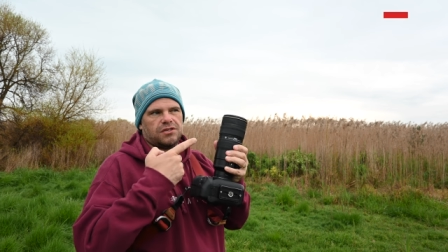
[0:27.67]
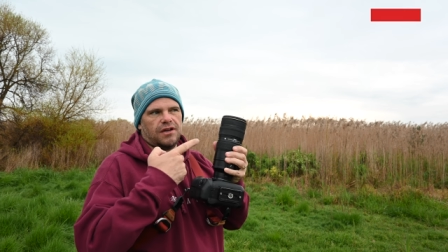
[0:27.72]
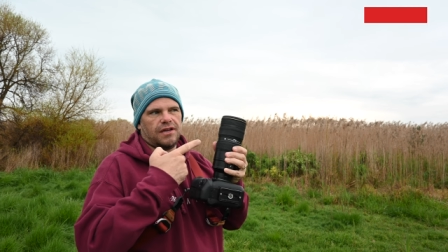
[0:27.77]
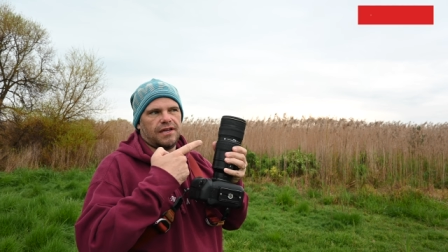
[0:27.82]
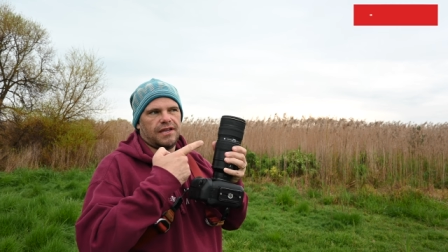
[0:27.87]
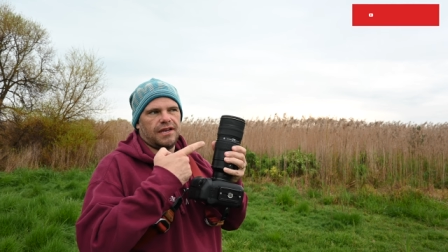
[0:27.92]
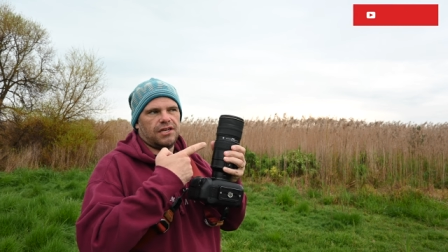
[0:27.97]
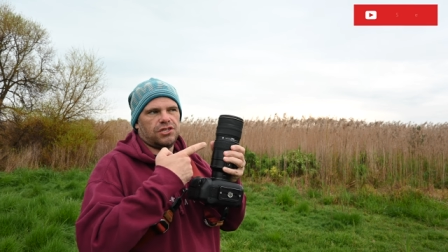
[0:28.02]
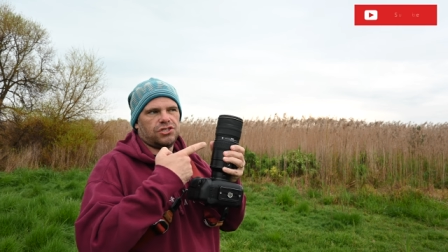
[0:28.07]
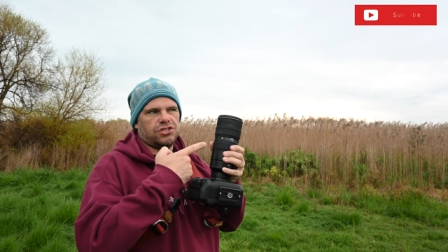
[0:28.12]
I
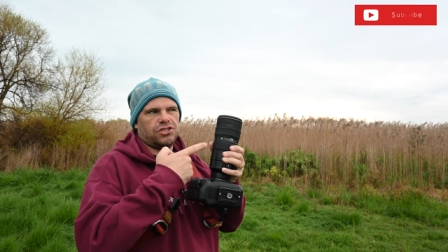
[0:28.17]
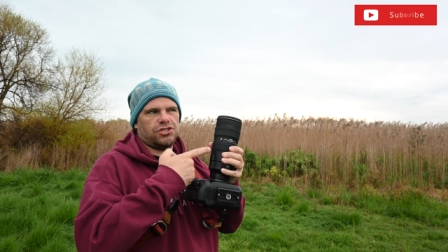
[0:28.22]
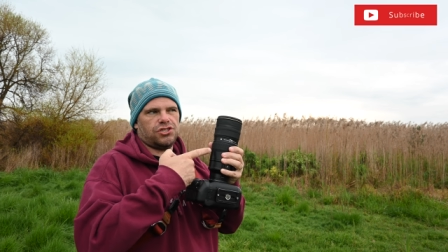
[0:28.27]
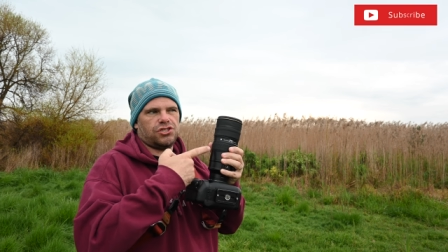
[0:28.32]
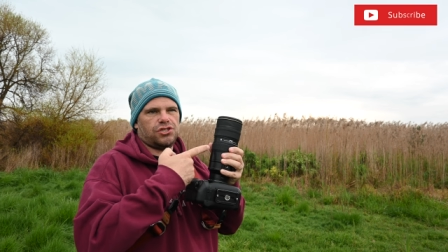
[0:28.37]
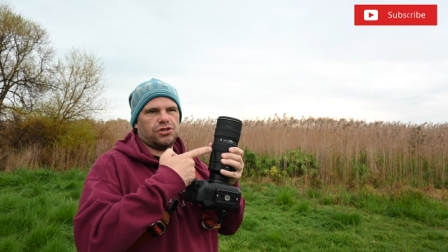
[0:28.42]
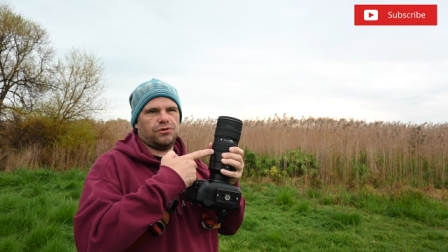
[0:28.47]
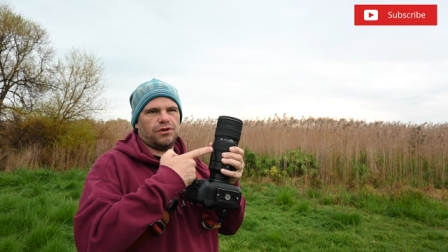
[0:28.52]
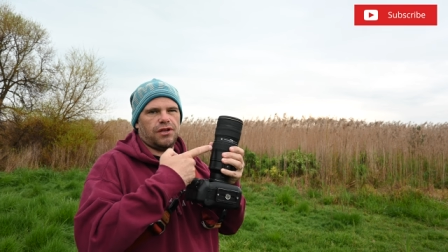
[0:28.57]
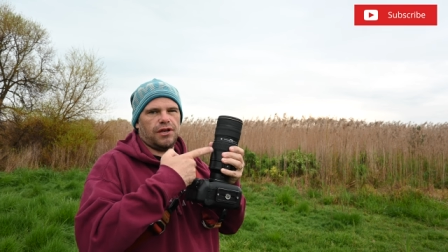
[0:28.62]
can actually
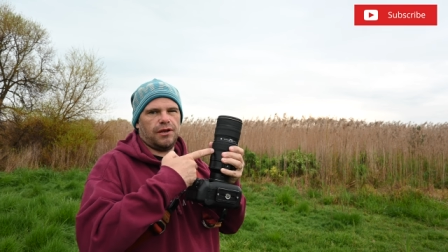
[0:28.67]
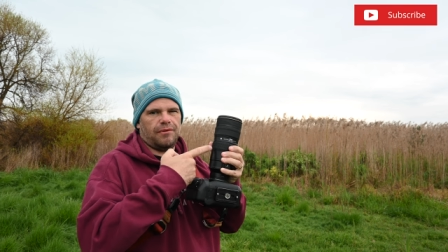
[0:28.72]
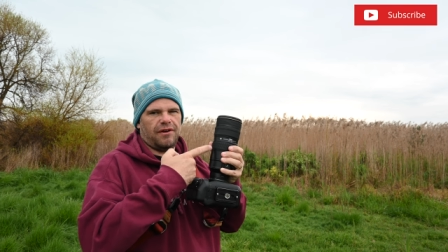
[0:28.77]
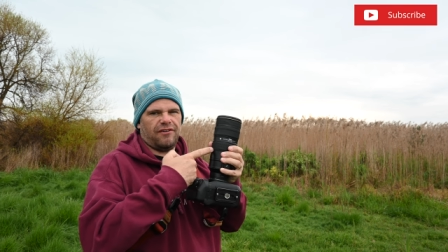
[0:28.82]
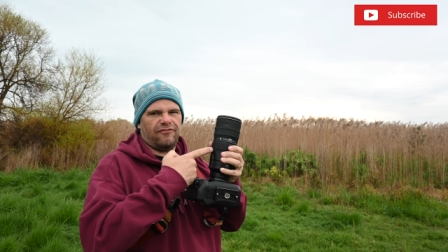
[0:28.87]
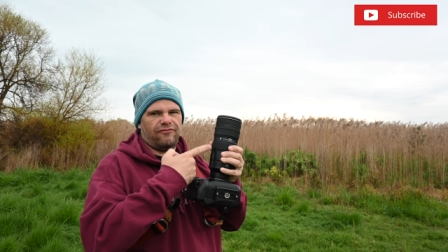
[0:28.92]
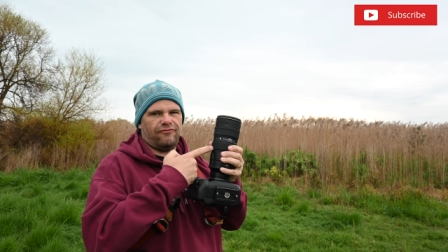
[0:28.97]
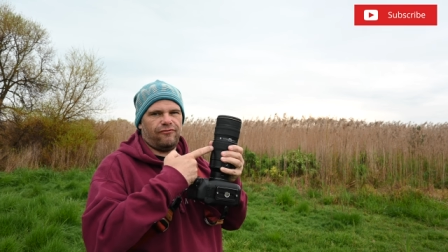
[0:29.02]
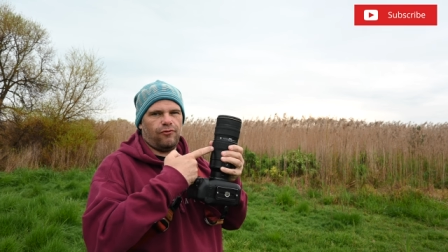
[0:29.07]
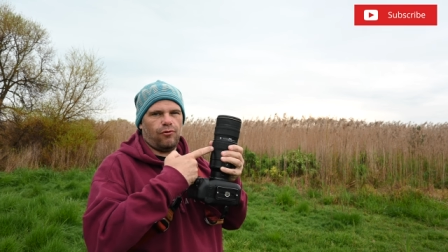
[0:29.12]
shoot at
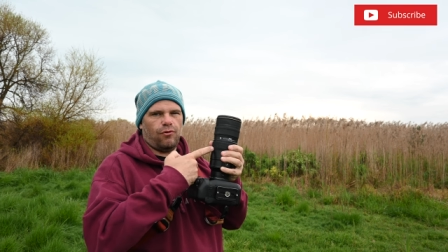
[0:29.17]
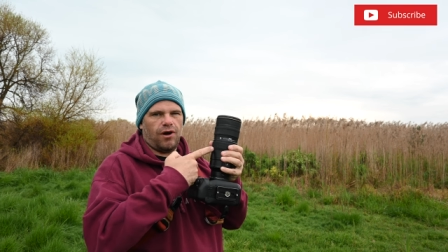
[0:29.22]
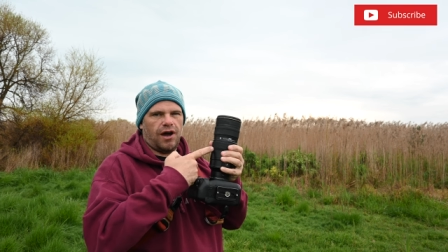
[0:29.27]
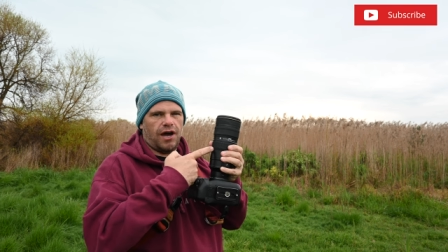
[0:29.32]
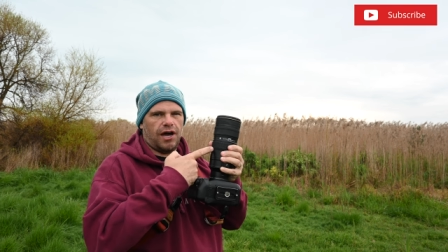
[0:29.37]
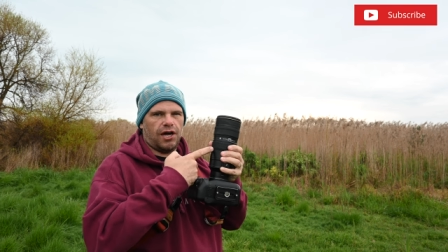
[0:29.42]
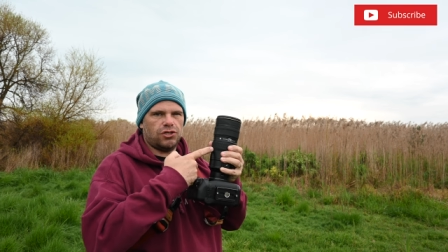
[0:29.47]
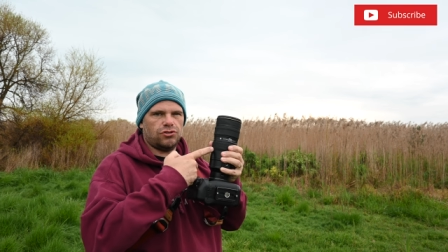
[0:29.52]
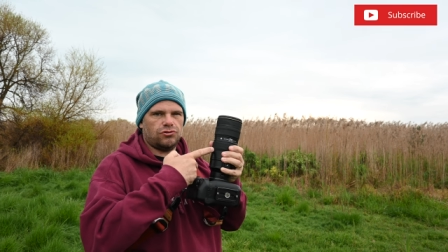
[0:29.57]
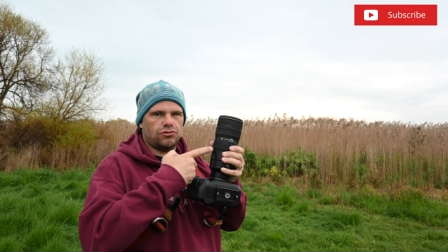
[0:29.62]
about
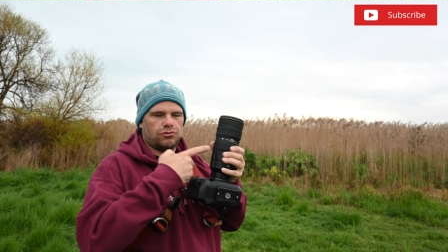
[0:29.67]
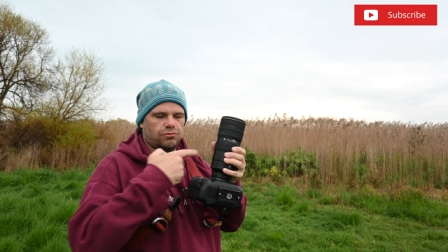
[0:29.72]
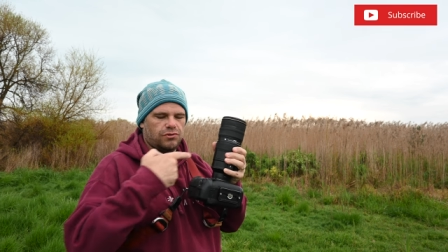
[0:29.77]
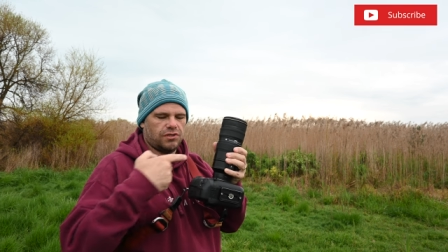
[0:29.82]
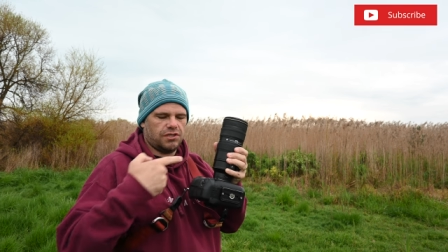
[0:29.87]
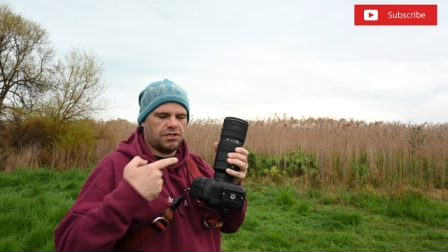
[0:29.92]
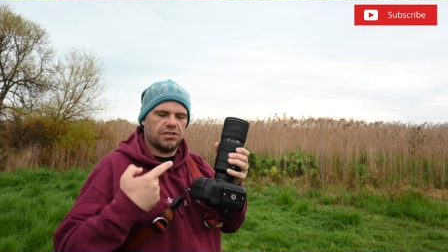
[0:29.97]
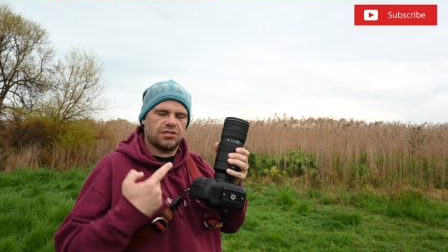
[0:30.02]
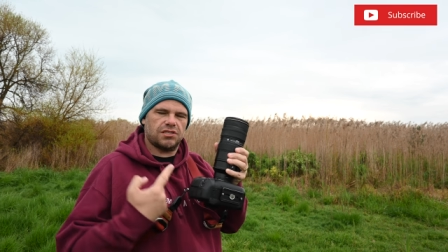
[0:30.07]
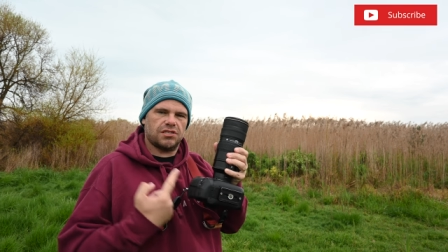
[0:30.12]
400
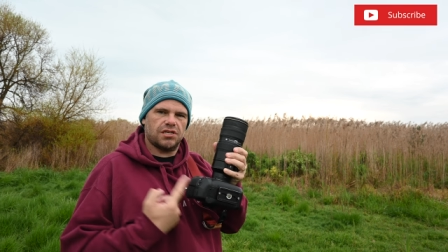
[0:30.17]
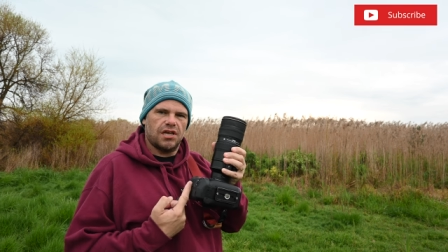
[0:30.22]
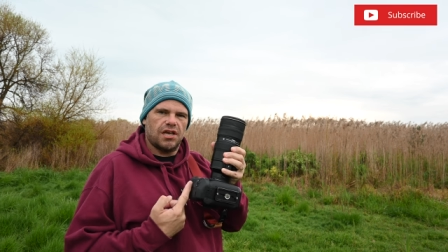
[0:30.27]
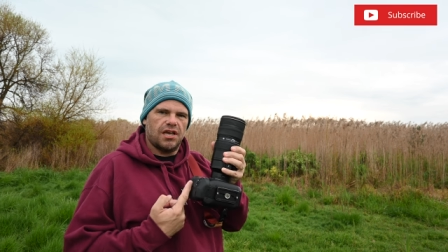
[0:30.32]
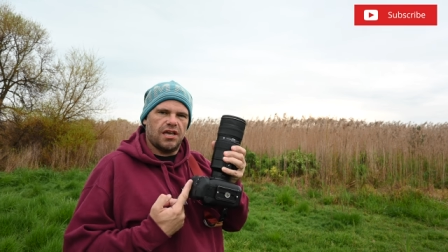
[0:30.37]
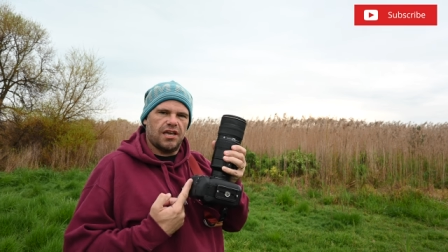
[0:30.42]
with this